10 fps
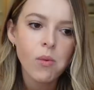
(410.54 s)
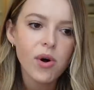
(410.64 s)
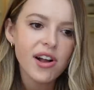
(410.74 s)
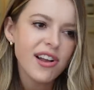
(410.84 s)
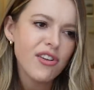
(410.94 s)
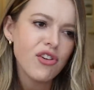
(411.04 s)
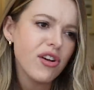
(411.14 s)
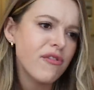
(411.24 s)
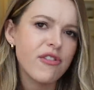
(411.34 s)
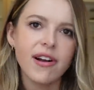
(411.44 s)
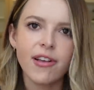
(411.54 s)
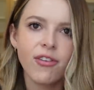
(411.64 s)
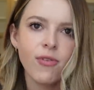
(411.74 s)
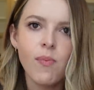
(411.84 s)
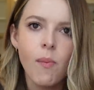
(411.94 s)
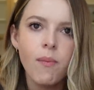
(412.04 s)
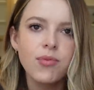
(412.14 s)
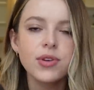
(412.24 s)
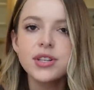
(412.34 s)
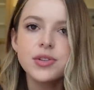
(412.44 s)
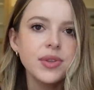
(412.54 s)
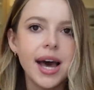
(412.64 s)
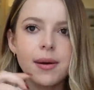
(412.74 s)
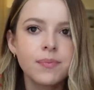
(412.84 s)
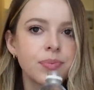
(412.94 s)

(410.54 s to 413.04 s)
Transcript: walking is good for us. So let's do that.